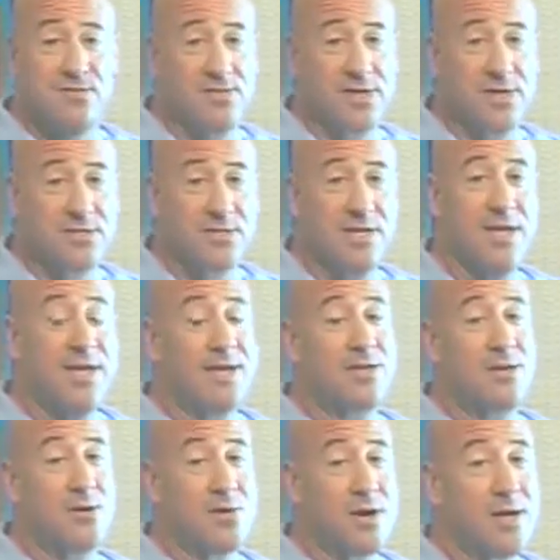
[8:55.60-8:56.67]
and fix. And
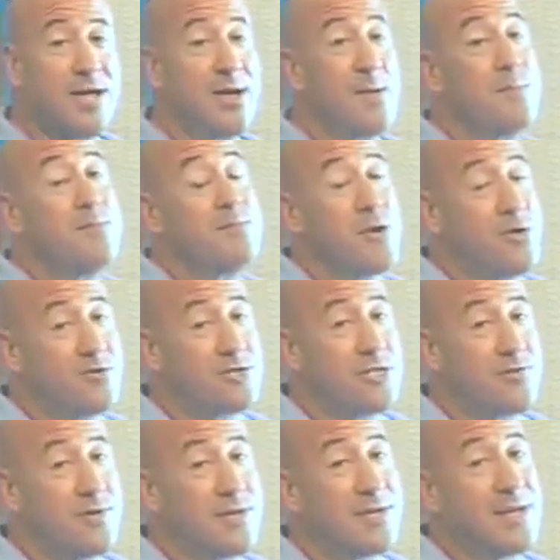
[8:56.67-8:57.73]
you know what?
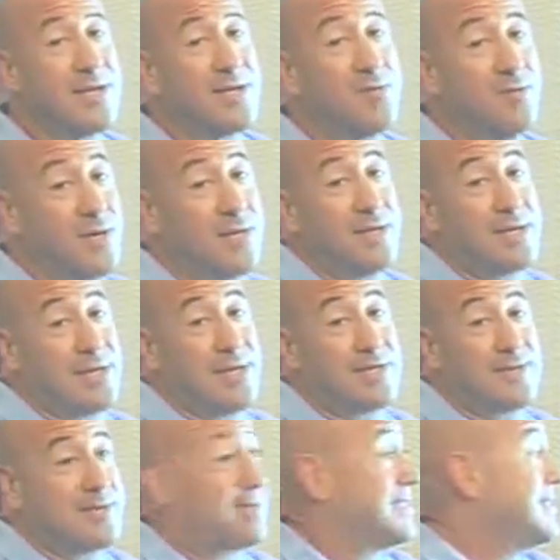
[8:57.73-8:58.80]
Most of it really
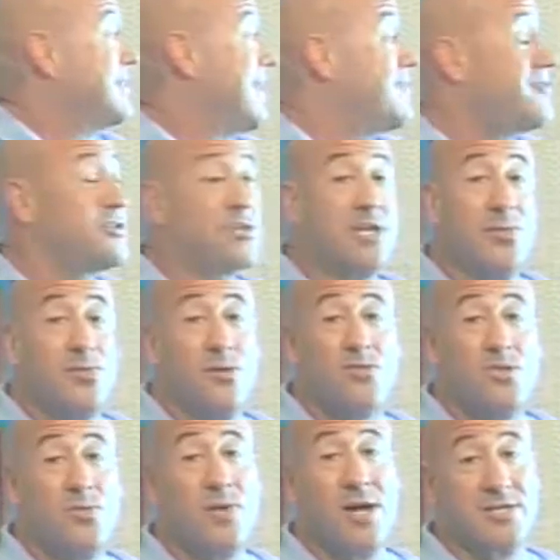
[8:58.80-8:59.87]
never is going to
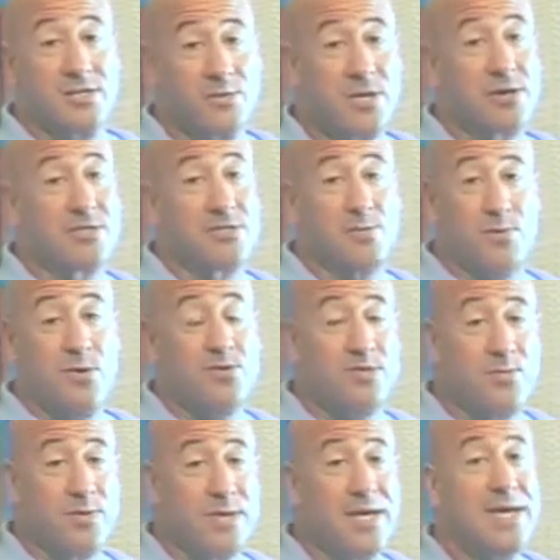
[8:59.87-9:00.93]
put you back to where you're
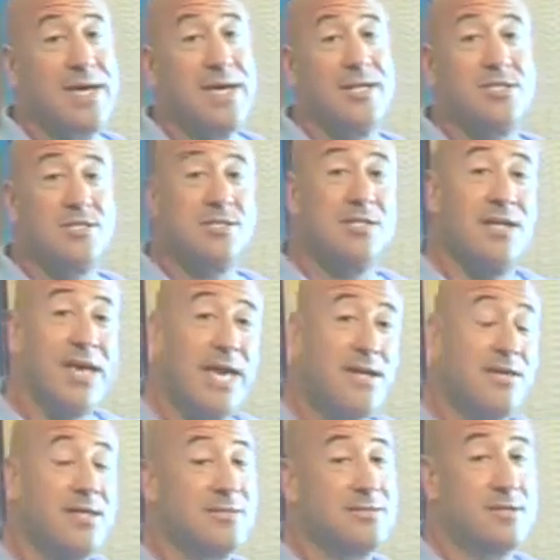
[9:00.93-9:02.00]
supposed to be. It's just going to
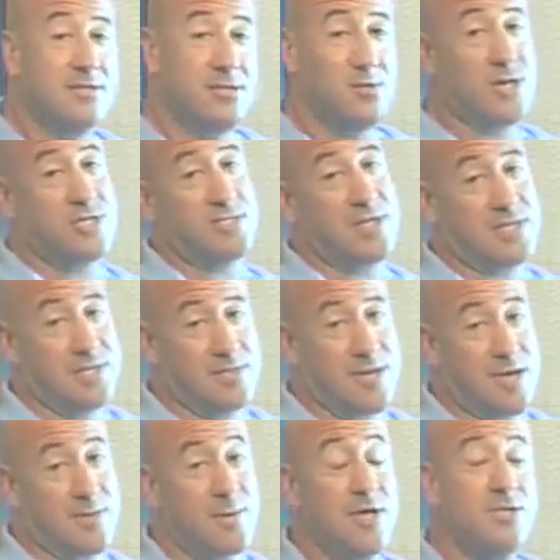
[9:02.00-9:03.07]
handle that situation at the
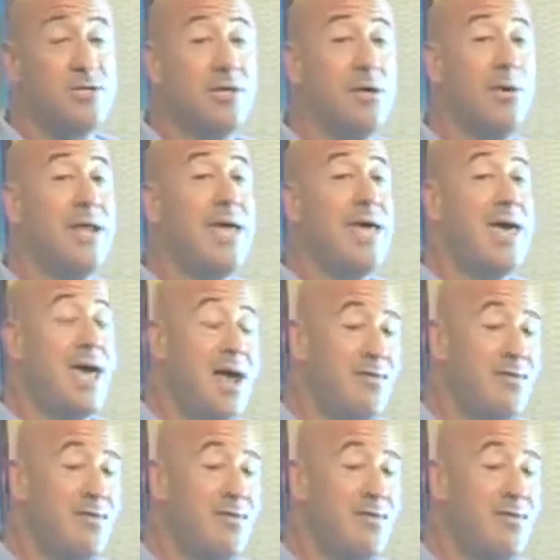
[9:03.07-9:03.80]
time. So you know what?